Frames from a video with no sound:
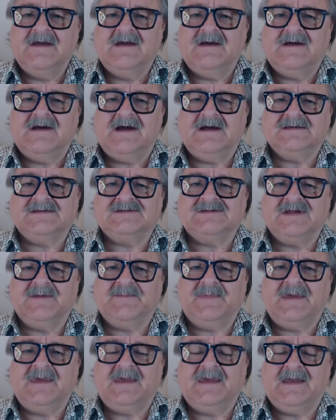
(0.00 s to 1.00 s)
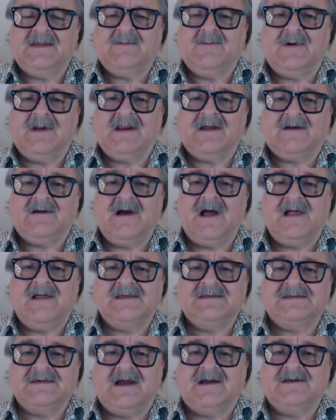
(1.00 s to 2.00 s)
us to be in what I
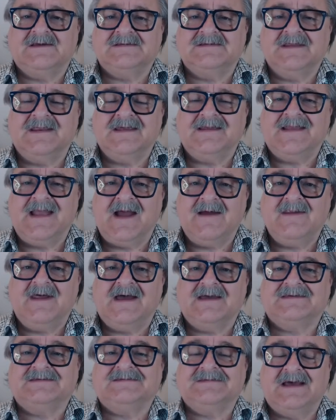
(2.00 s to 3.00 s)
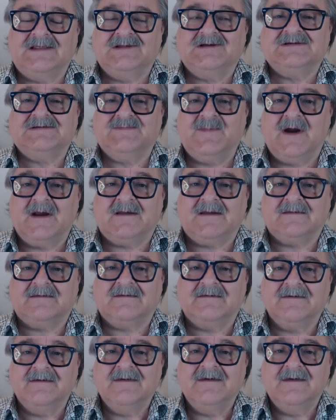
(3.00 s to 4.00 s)
call, are you sitting down, a seller's
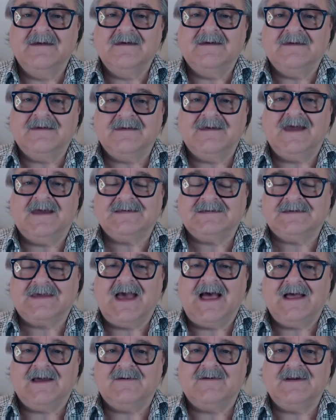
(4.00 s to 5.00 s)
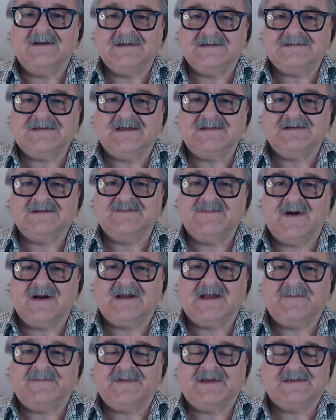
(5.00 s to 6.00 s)
market. Yes, Calgary, the seller's
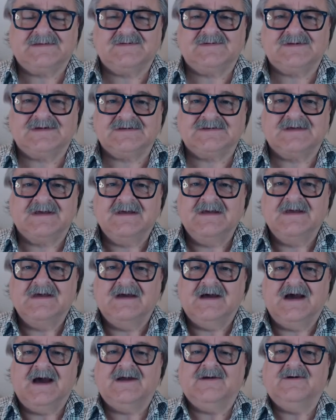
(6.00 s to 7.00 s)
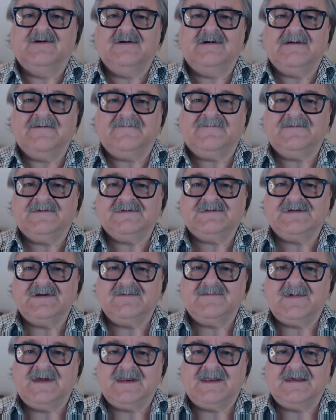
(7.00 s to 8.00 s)
marketplace, which is unheard of for
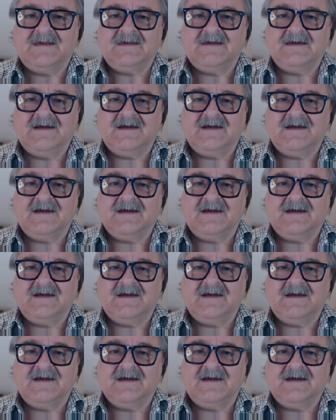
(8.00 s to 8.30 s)
so many